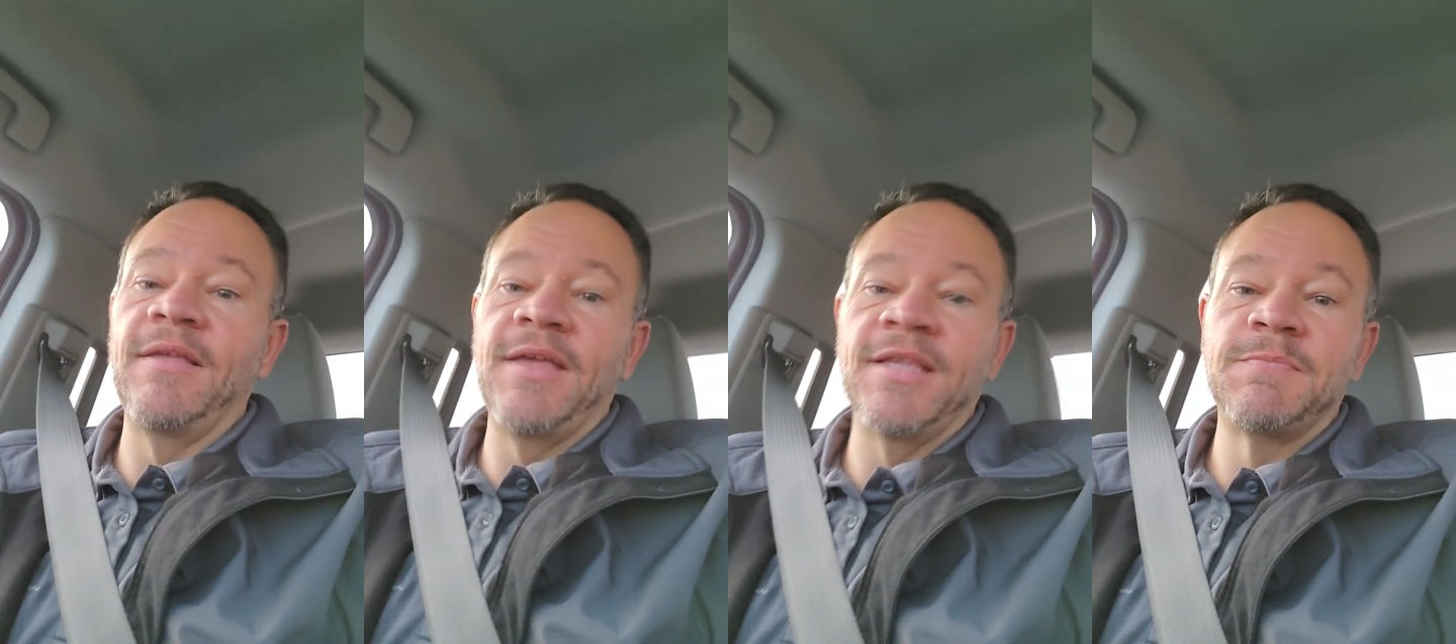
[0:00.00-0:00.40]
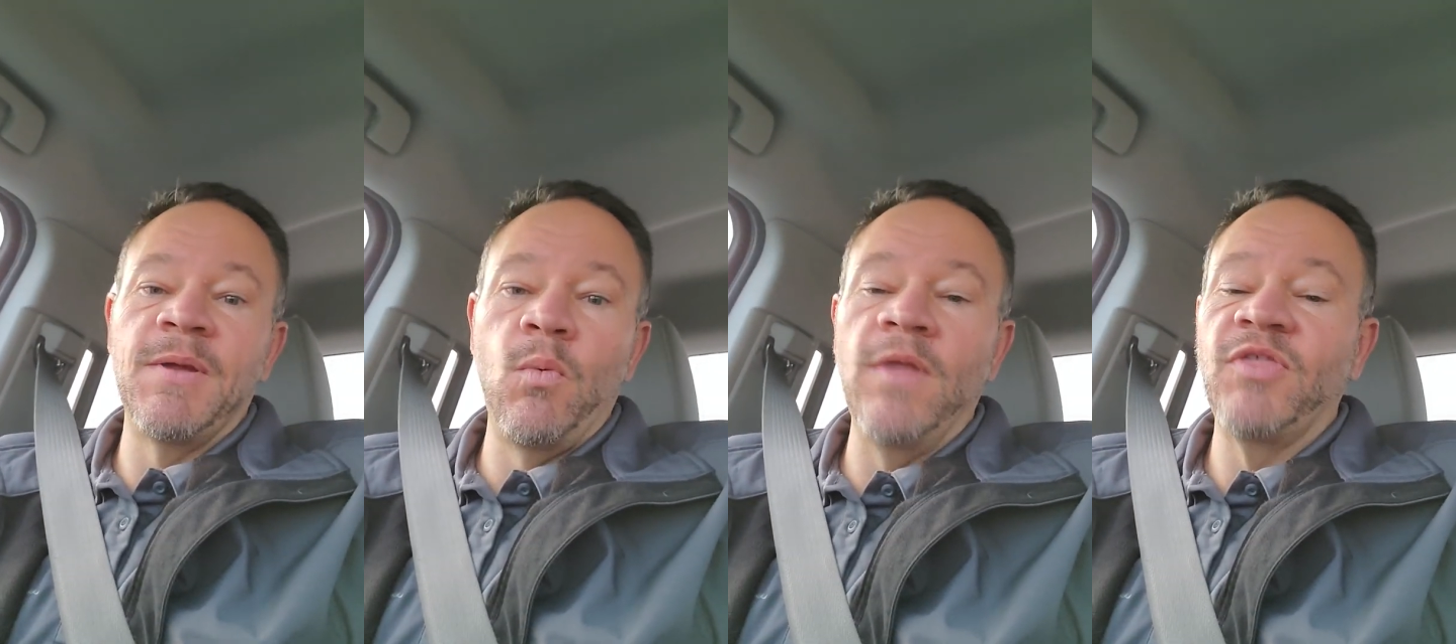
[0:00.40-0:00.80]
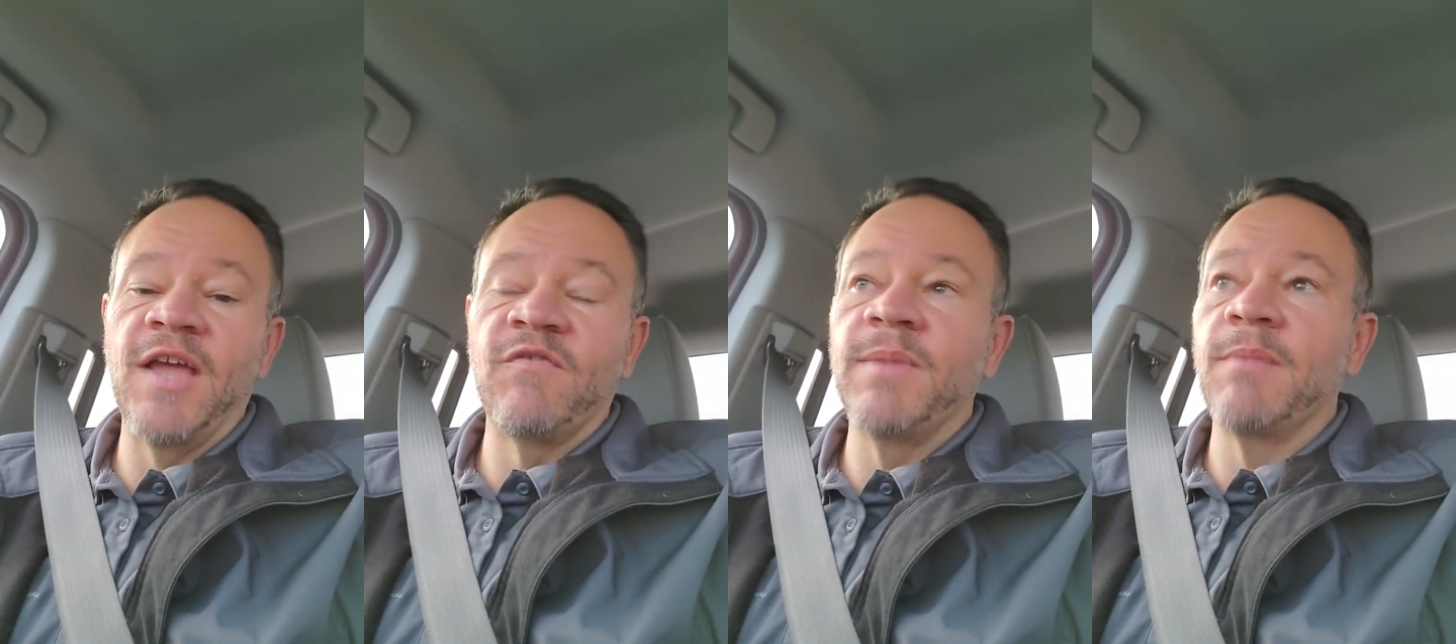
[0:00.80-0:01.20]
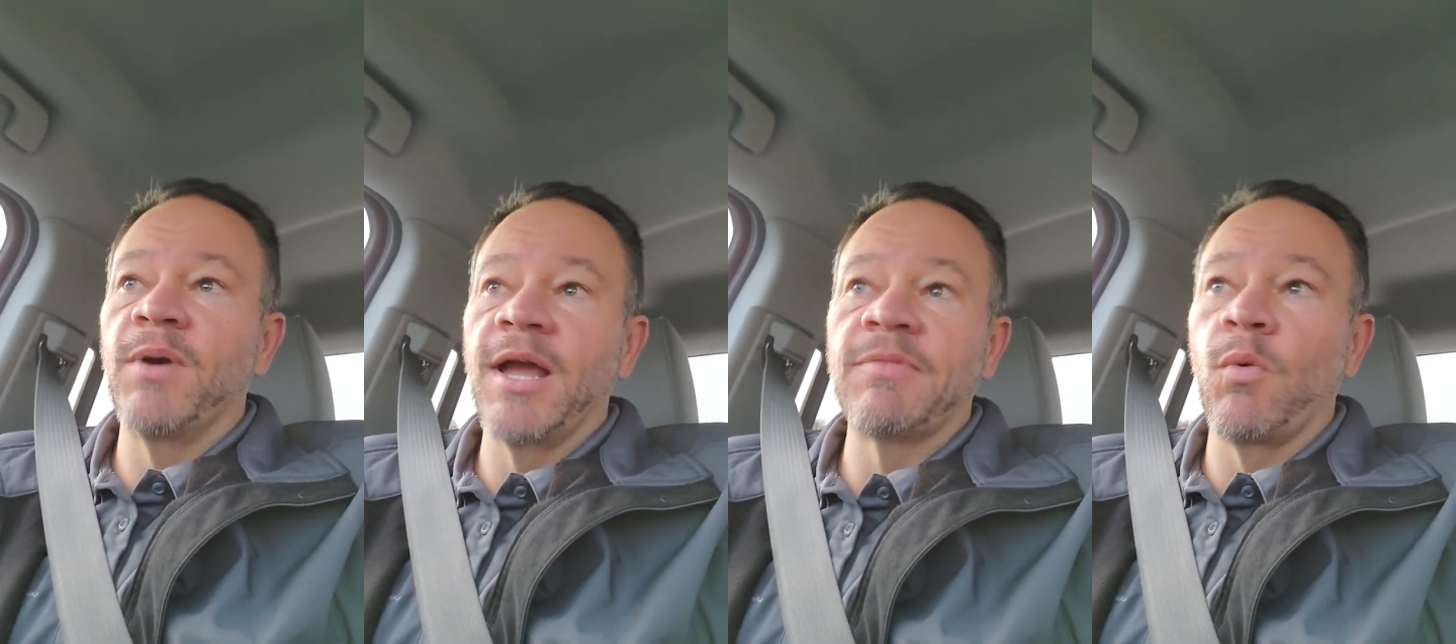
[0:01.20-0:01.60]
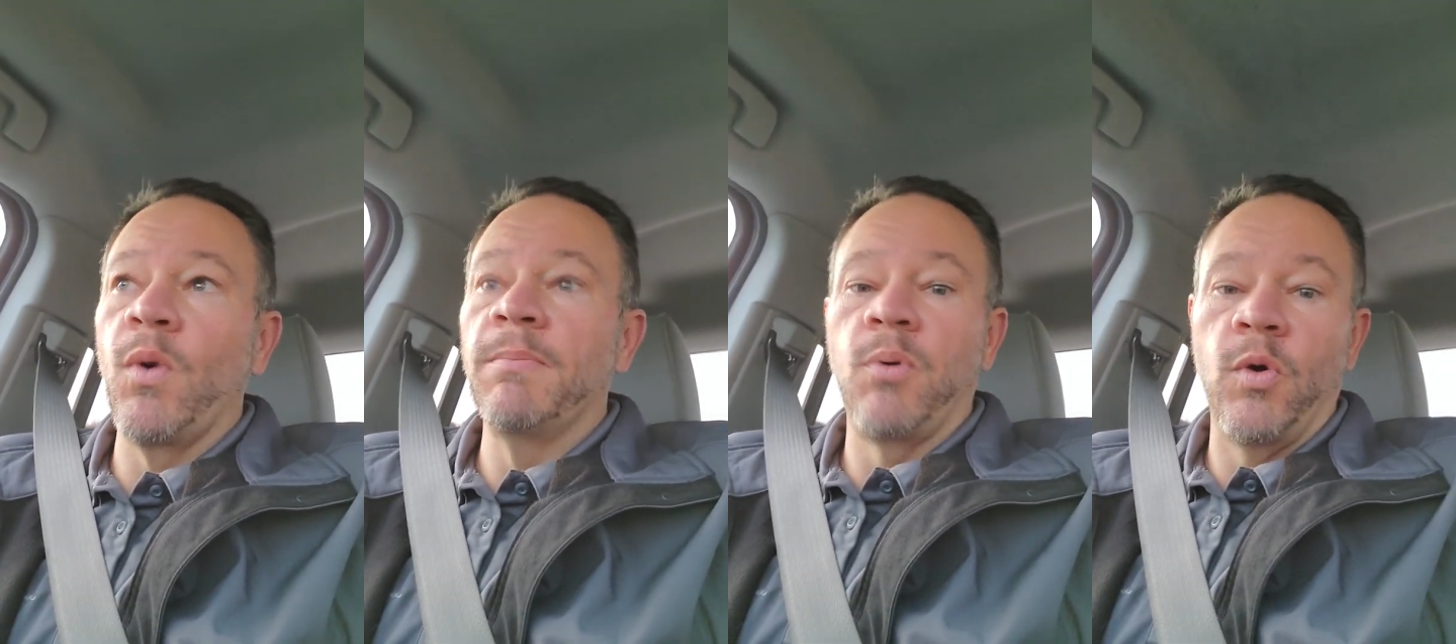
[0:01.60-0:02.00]
It's been one thing for me to bring up the
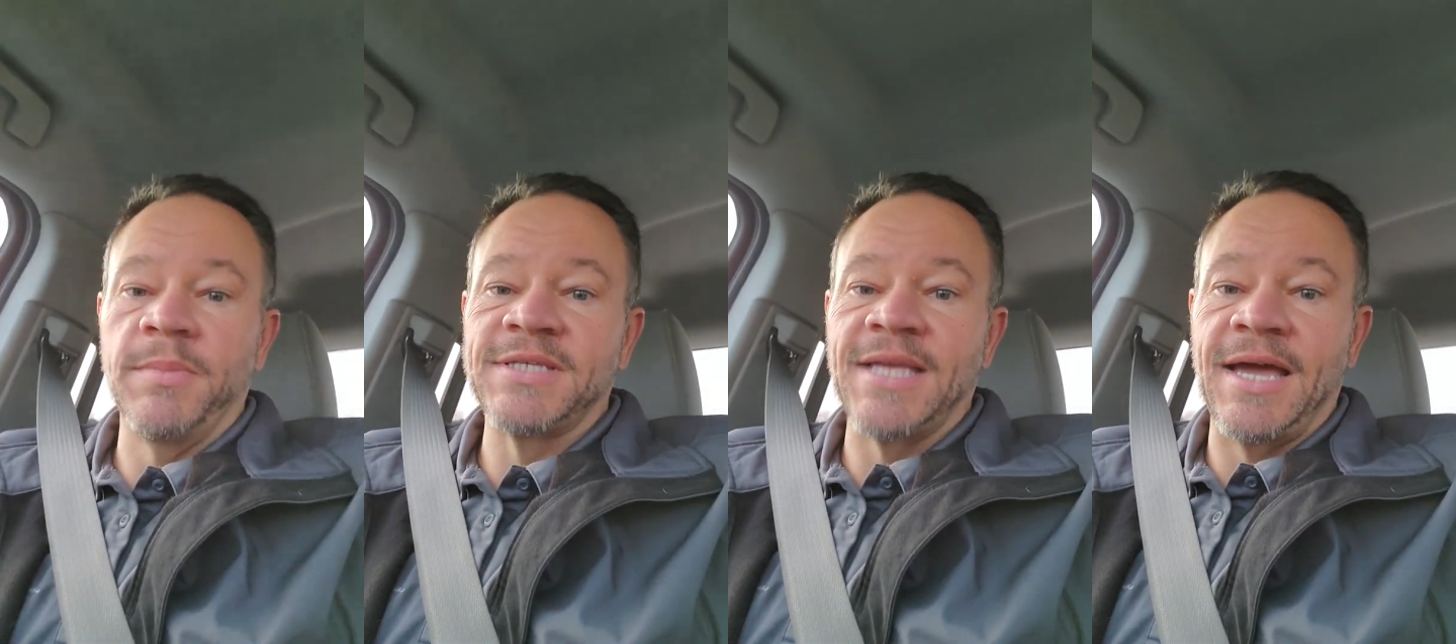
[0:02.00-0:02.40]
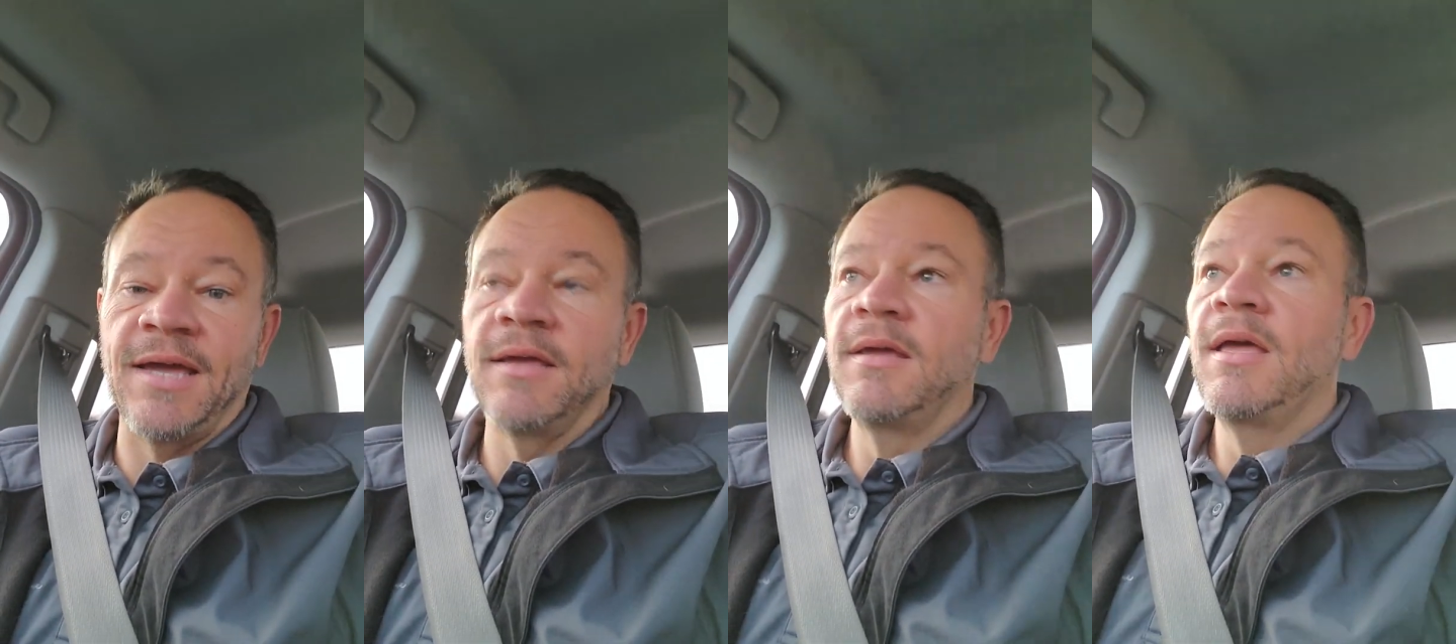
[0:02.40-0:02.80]
one point mistake,